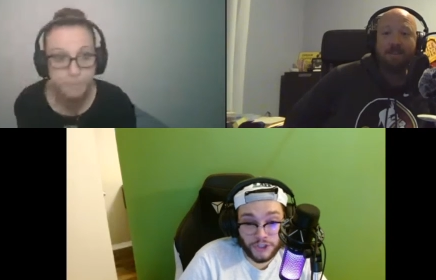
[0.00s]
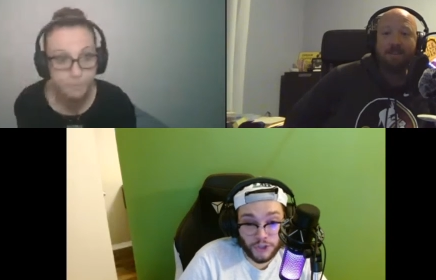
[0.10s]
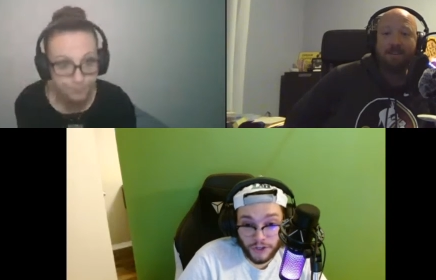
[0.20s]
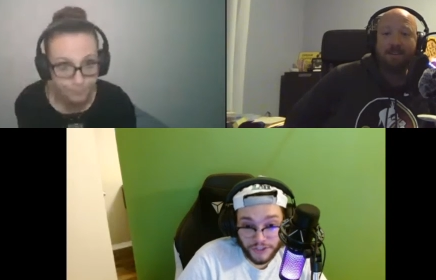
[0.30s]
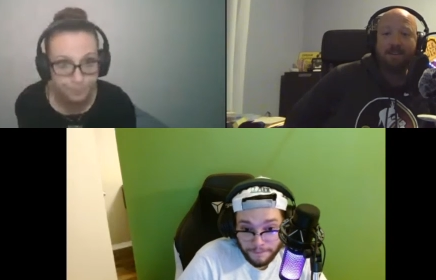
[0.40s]

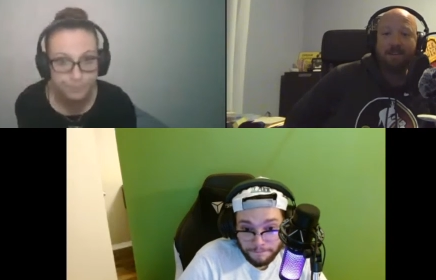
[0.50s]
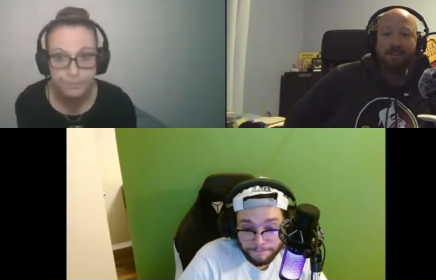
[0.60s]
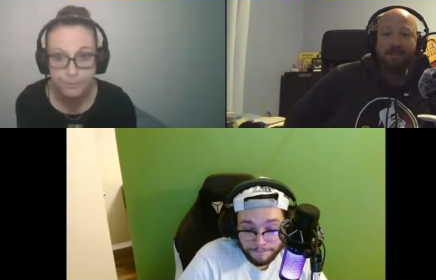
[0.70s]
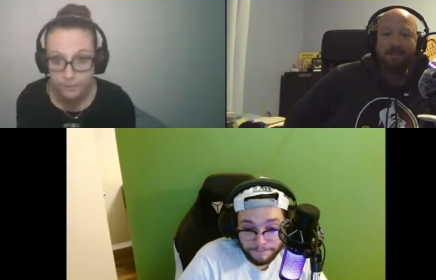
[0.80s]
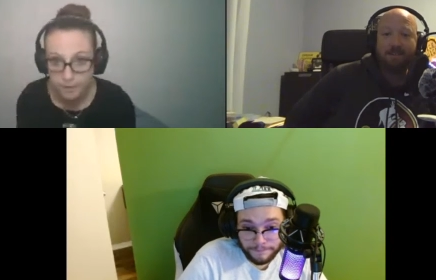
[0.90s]
Speaker 1: trust them.
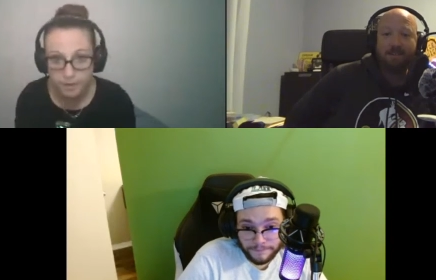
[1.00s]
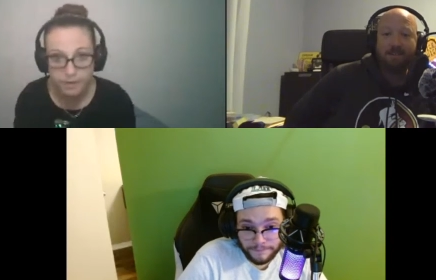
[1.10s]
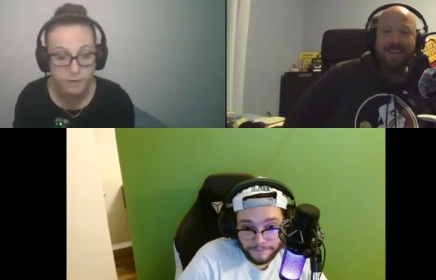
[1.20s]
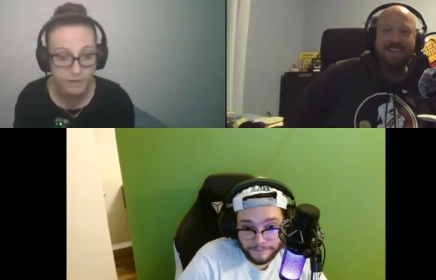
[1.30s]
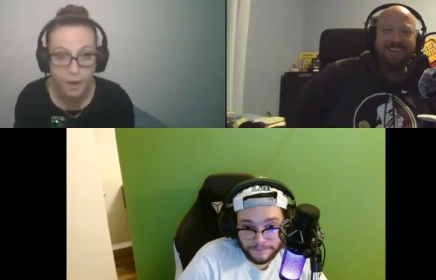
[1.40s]

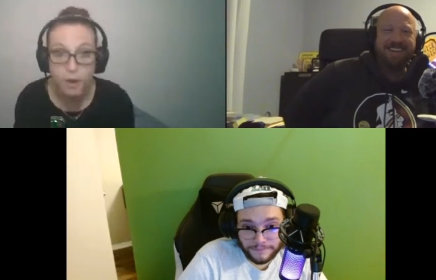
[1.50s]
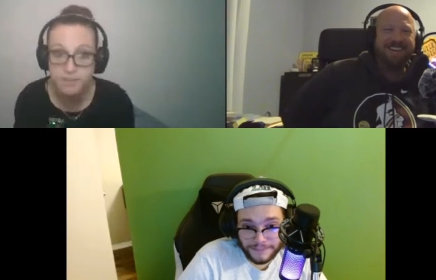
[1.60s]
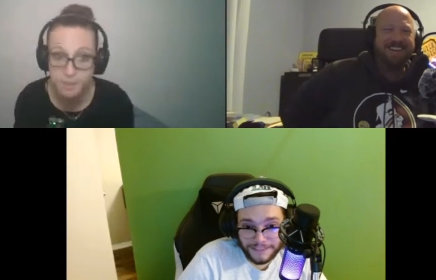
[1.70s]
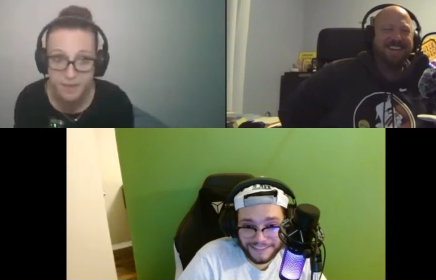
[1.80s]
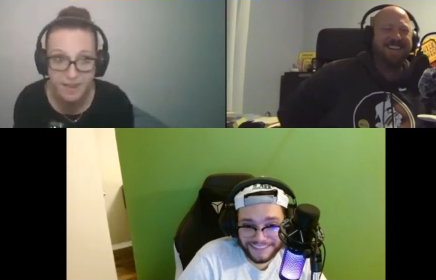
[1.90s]

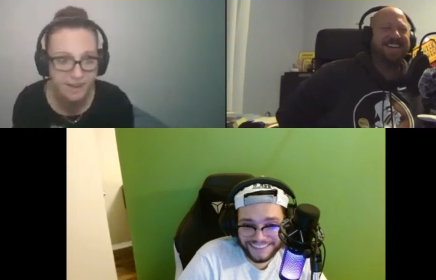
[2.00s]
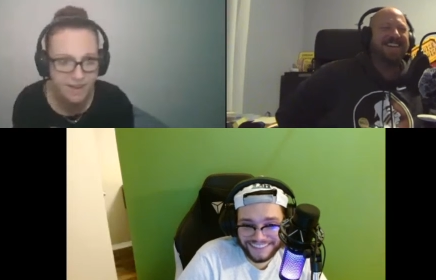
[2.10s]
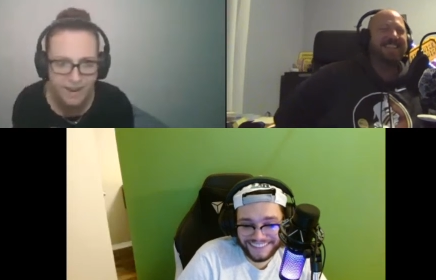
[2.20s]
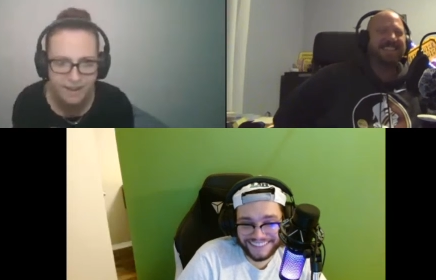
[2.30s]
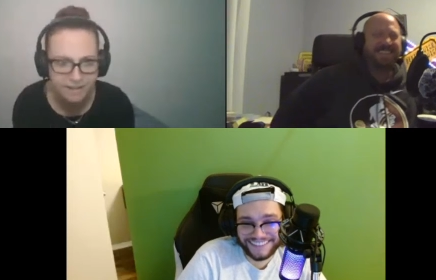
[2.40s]
Speaker 2: also that.
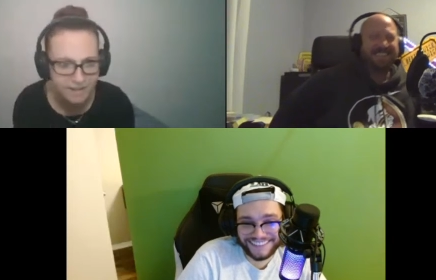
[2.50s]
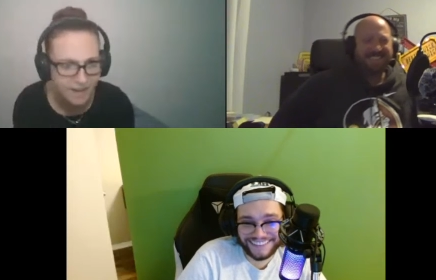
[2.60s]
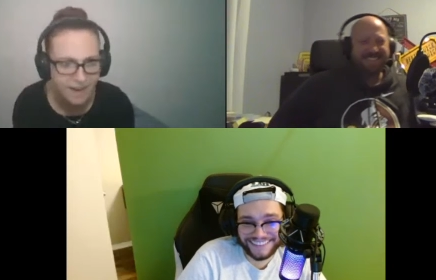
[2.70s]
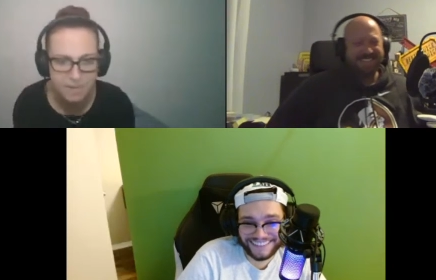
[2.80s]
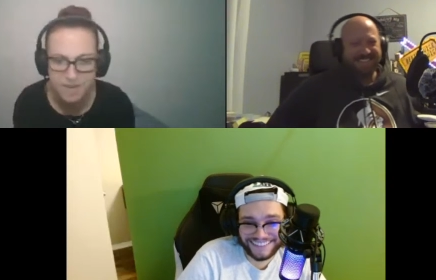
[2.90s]
Yeah. Yeah.
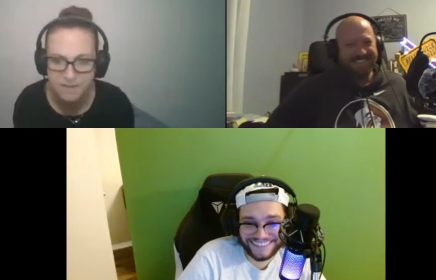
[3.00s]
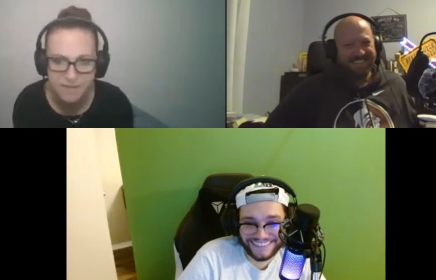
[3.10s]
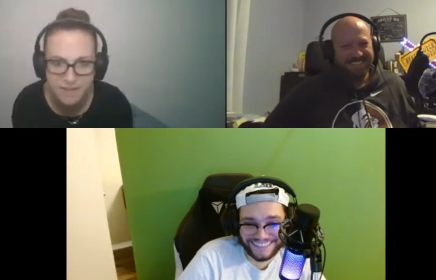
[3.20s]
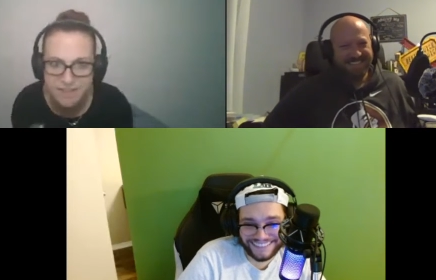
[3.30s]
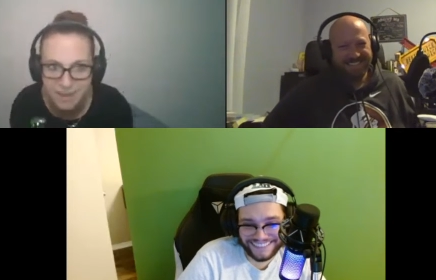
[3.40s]
I mean, I
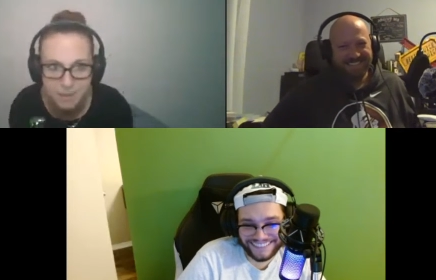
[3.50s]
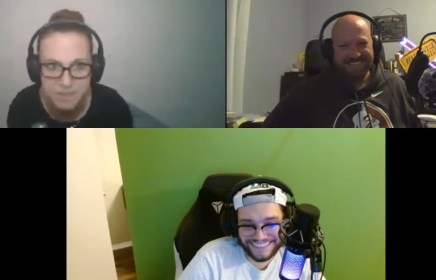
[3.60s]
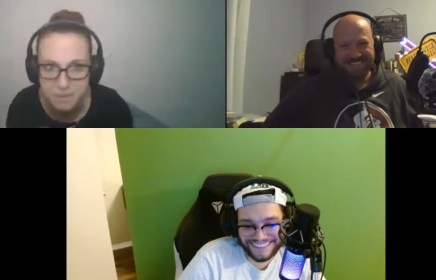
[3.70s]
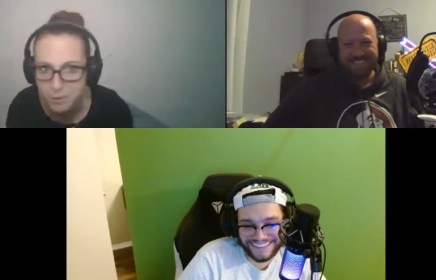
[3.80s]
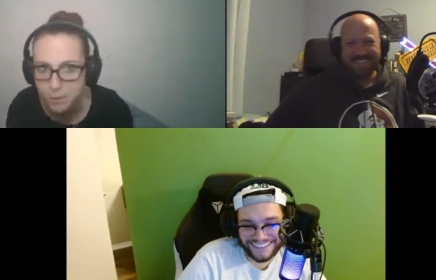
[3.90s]
feel like that was
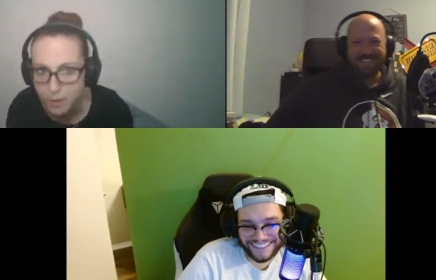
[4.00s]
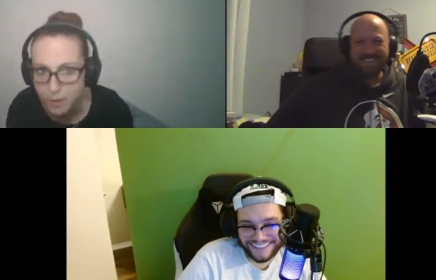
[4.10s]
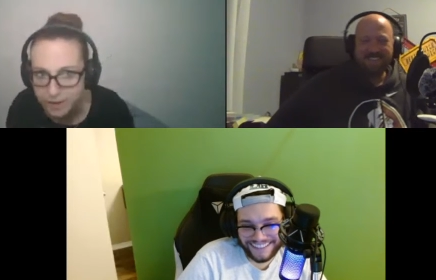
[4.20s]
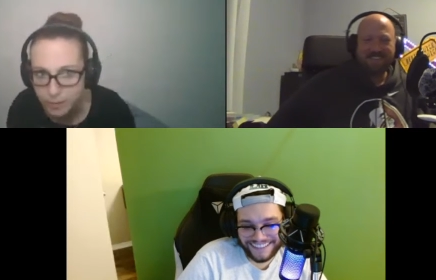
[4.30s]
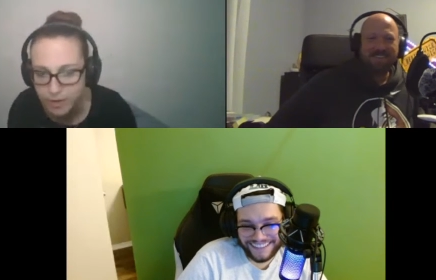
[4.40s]
number
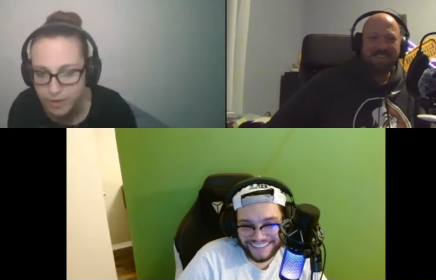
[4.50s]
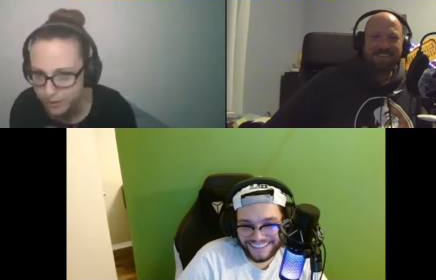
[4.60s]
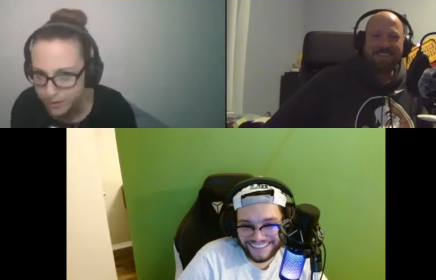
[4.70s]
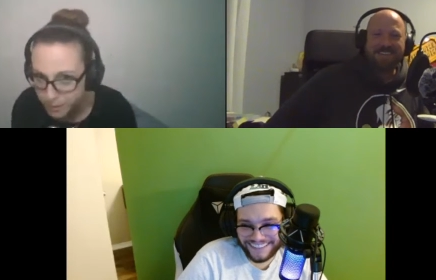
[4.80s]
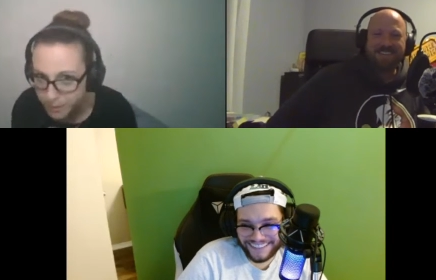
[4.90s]
one. We
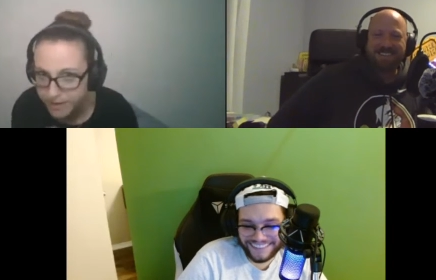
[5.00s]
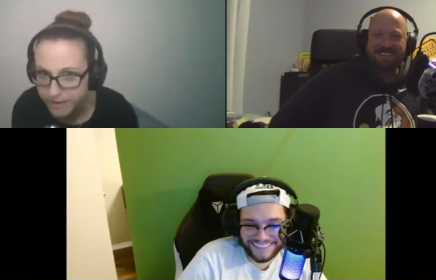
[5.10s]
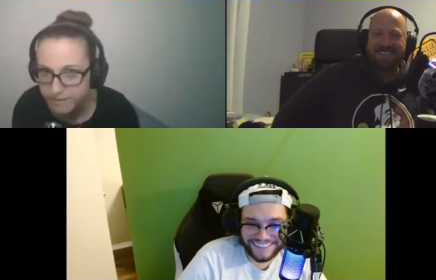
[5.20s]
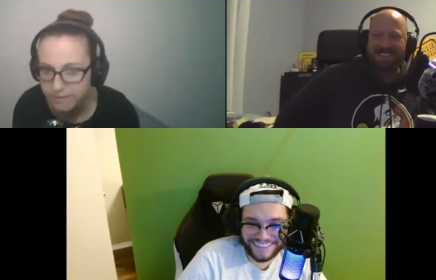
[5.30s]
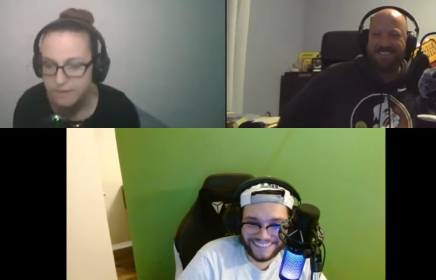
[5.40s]
already knew
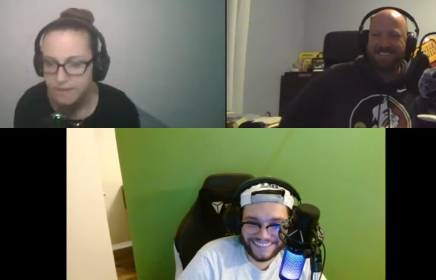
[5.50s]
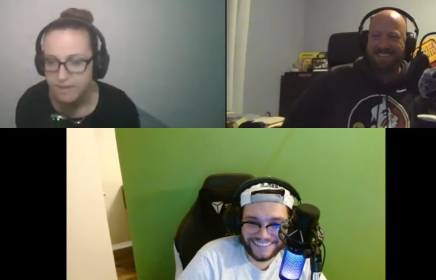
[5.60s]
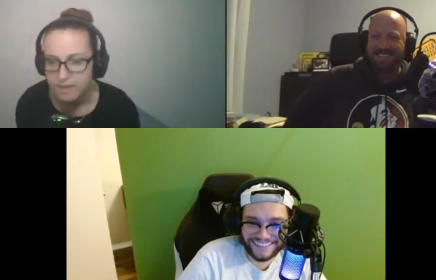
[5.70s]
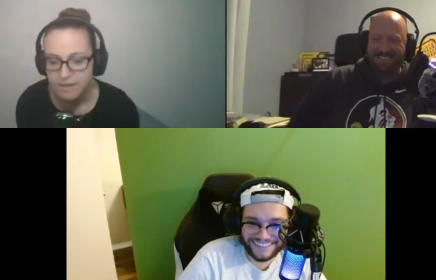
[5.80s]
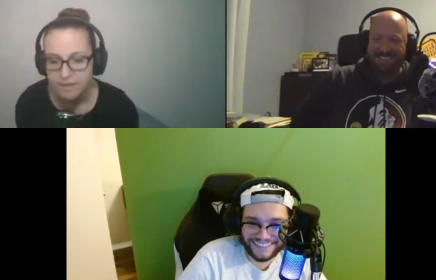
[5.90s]
that.
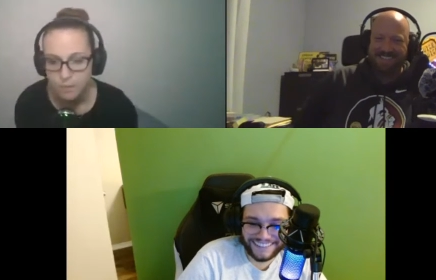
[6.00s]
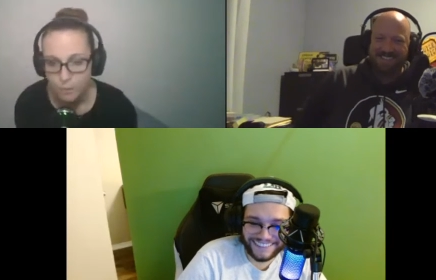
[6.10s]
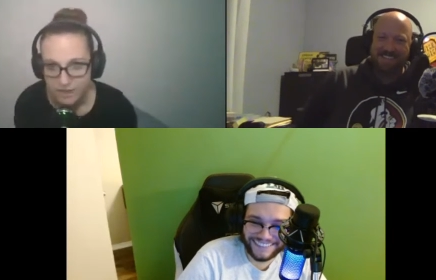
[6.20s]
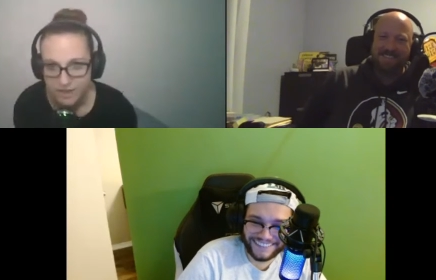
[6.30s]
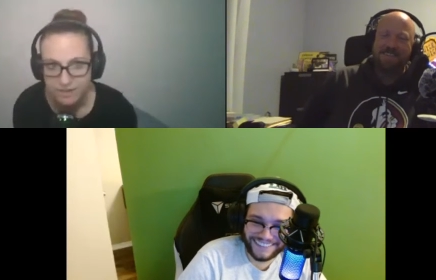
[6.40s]

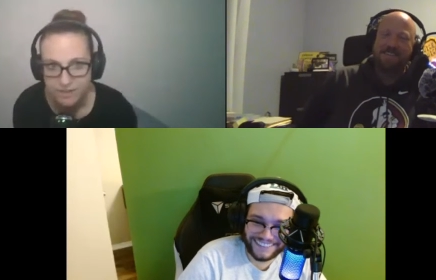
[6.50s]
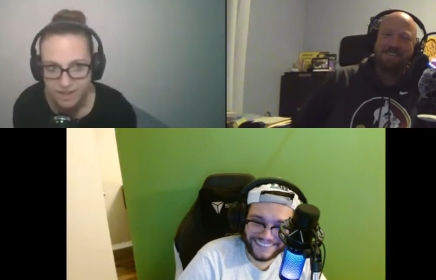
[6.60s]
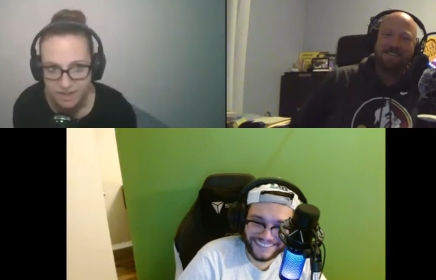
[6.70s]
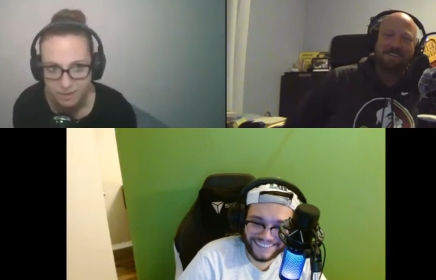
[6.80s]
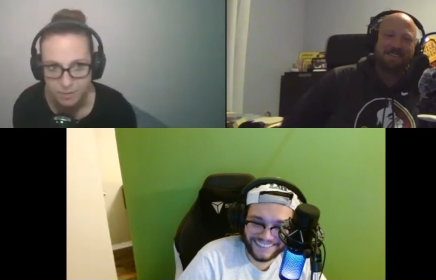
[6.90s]
what kind of
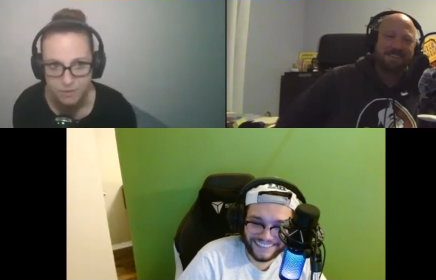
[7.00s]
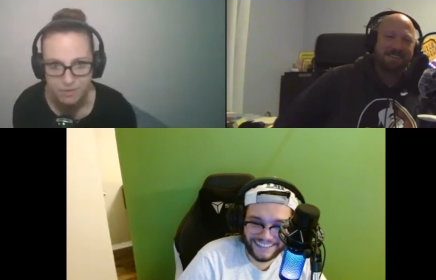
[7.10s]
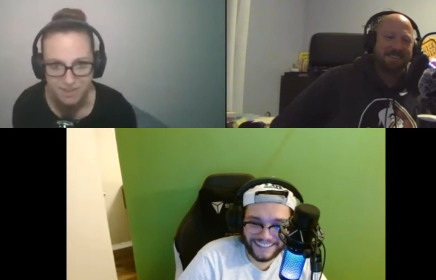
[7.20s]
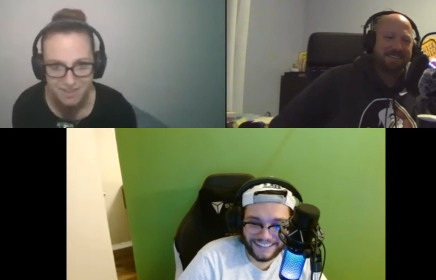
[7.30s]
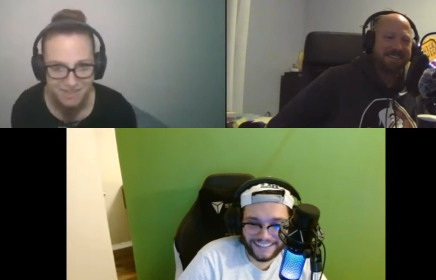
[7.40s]
animal?